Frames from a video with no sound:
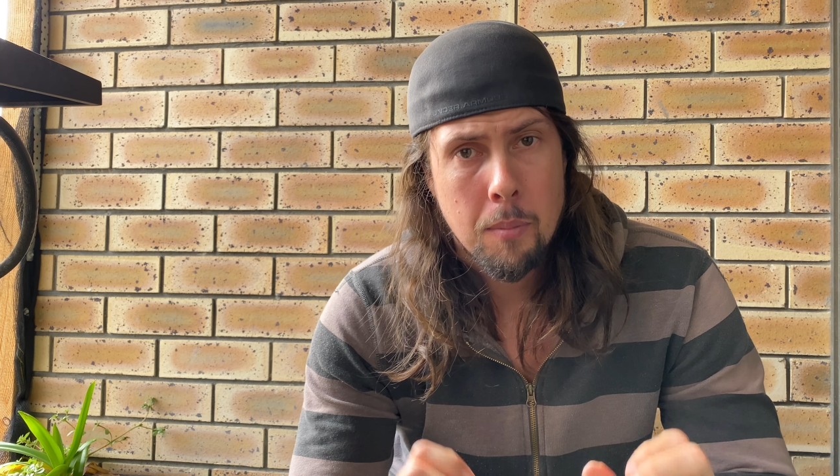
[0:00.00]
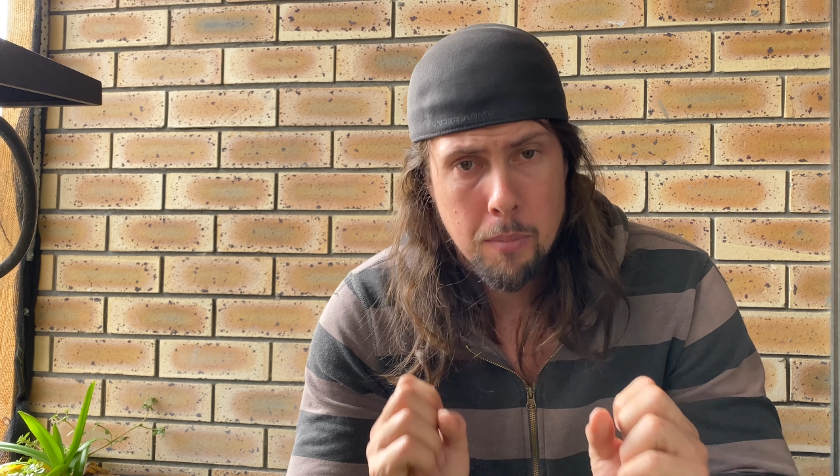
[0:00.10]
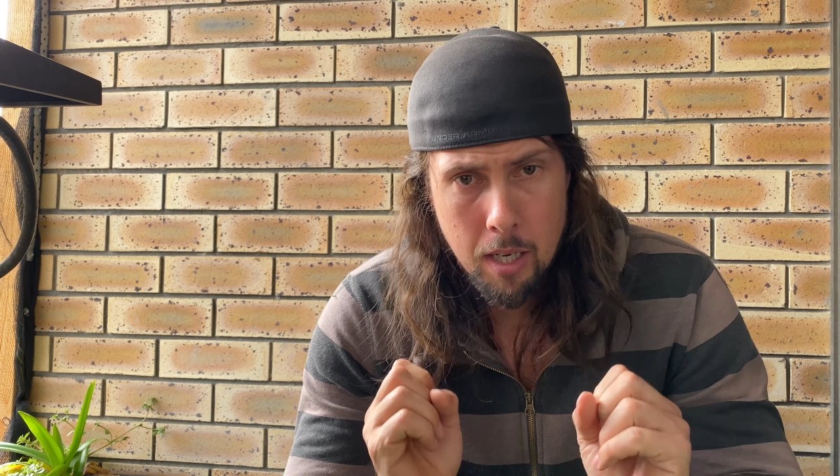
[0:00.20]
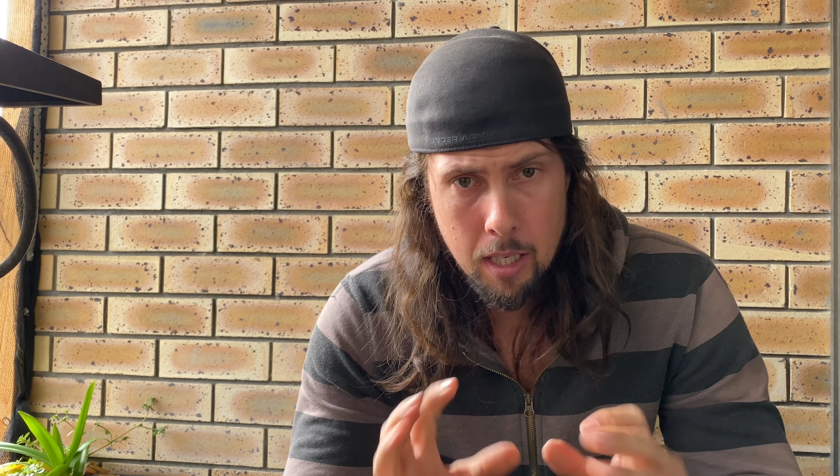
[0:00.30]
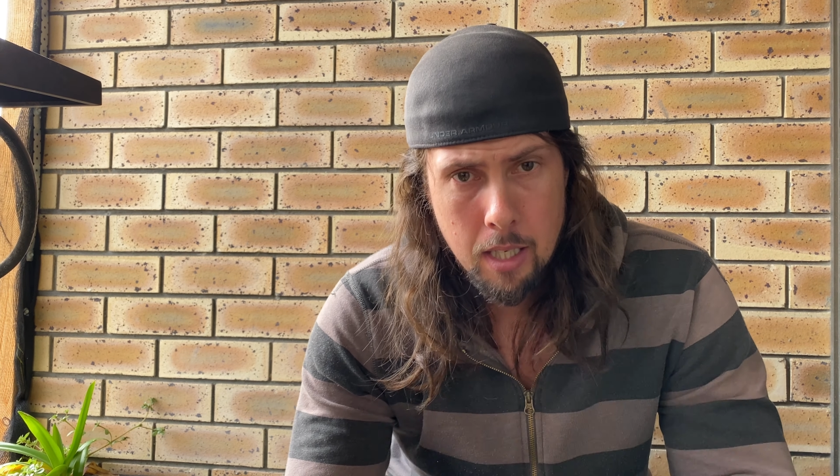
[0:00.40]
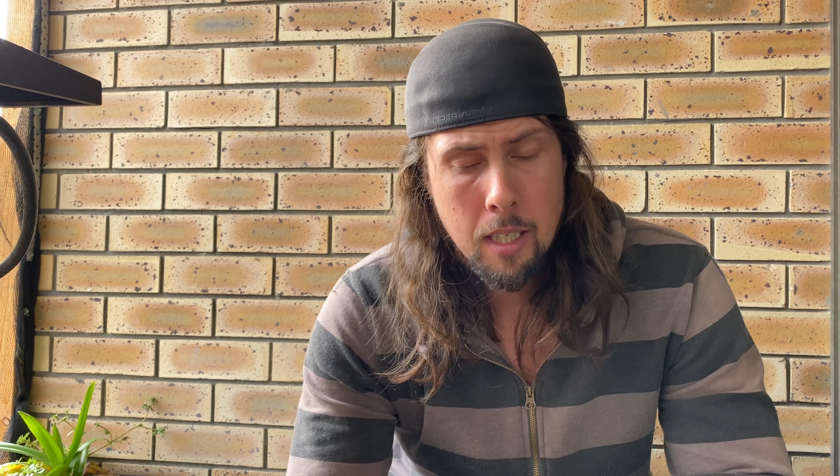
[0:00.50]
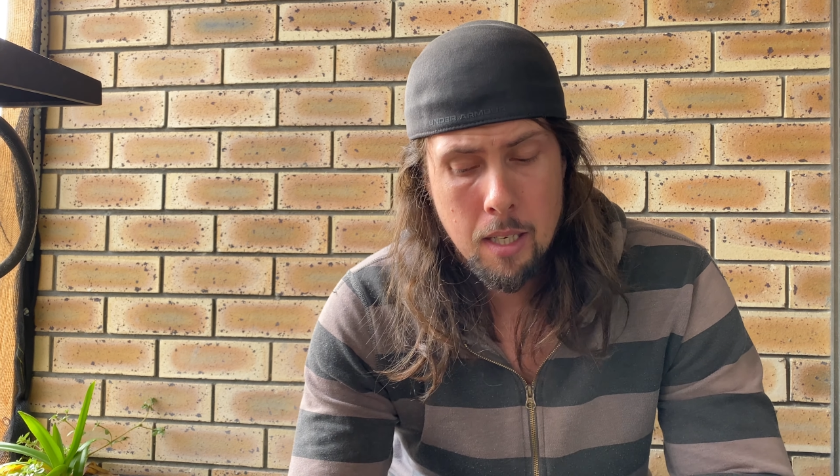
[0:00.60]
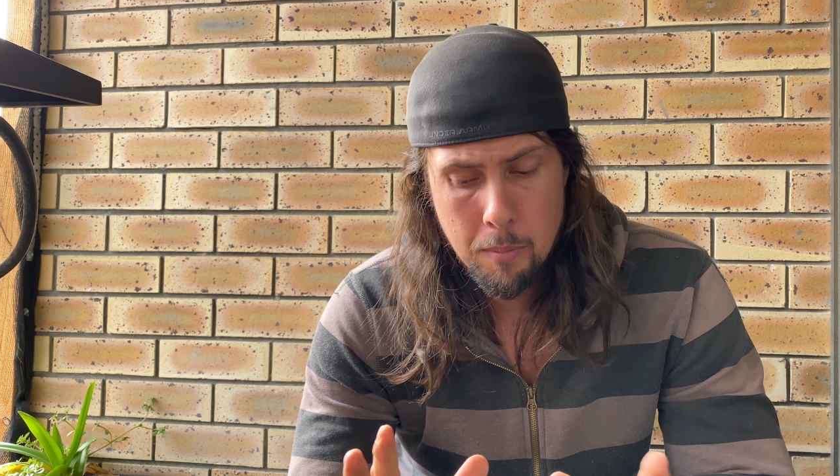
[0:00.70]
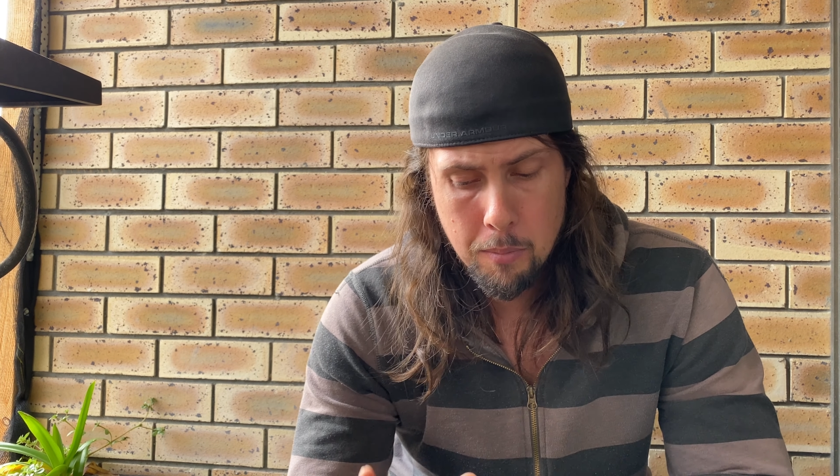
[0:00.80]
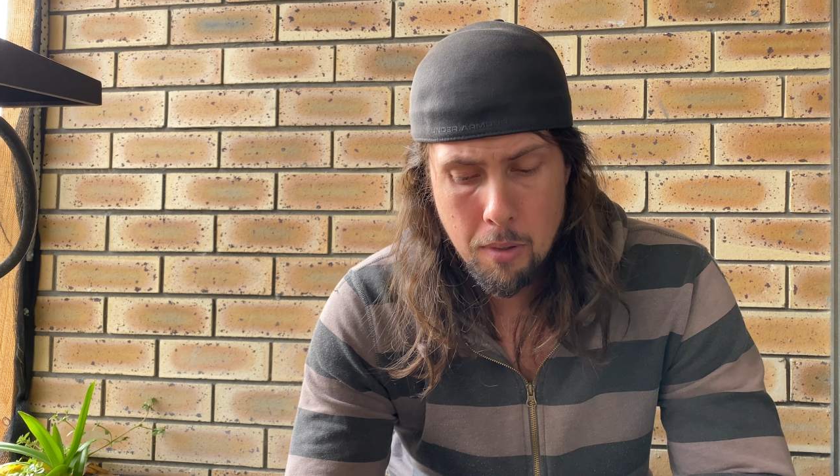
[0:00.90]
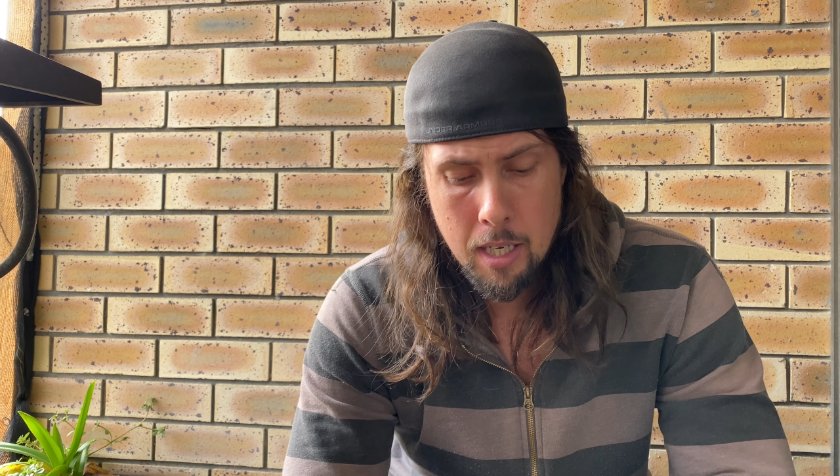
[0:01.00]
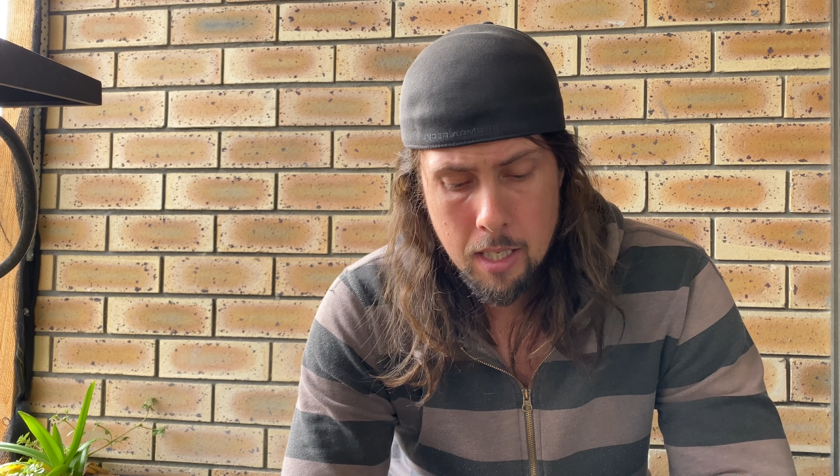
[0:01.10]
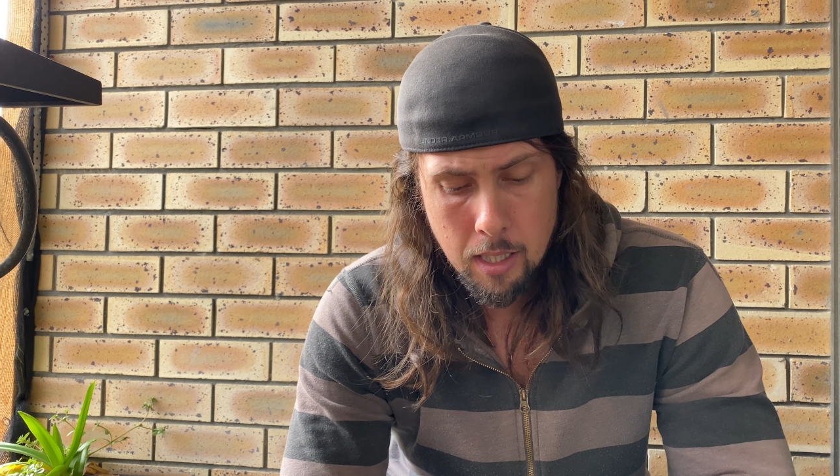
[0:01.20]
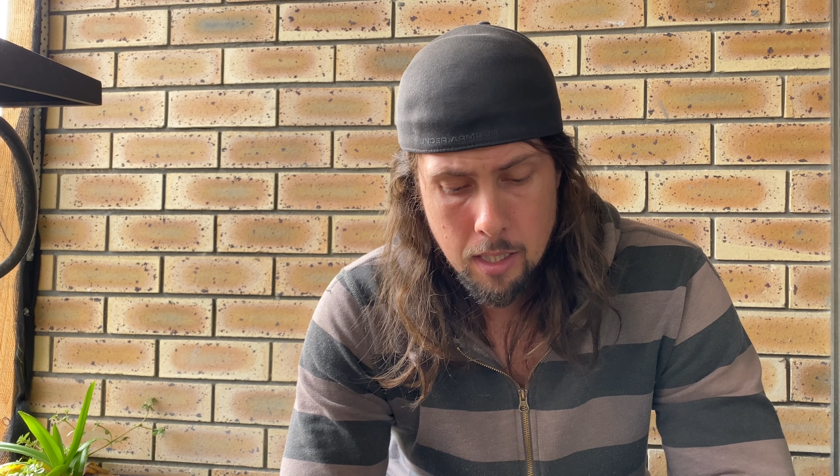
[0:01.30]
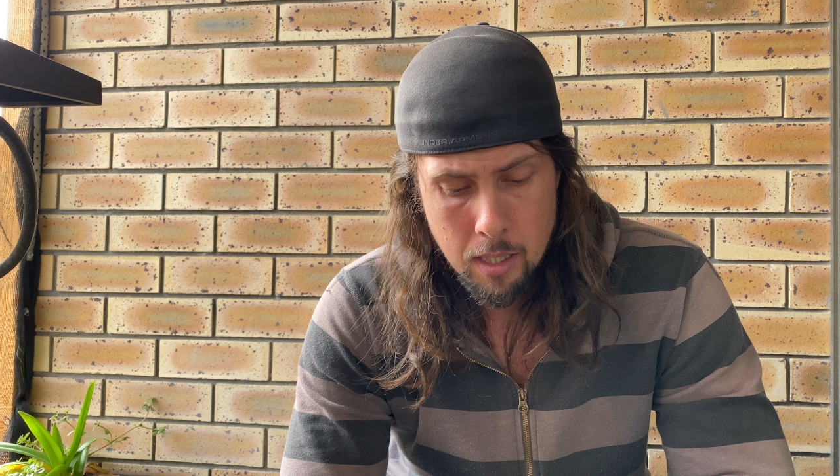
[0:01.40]
and breaking and
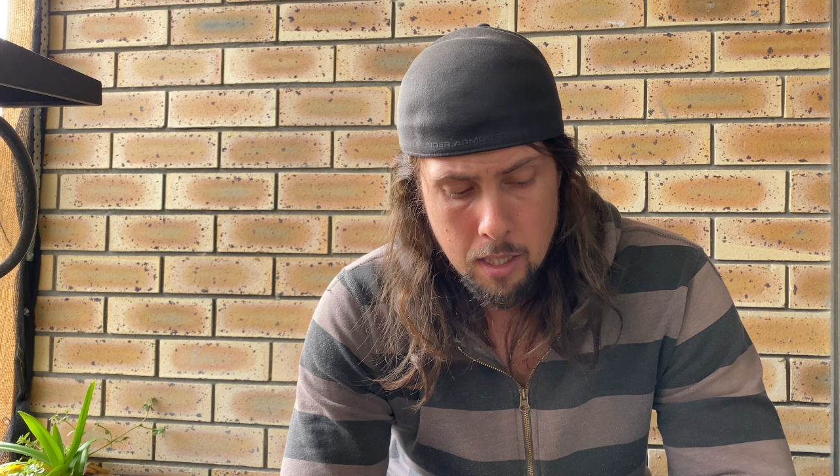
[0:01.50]
breaking.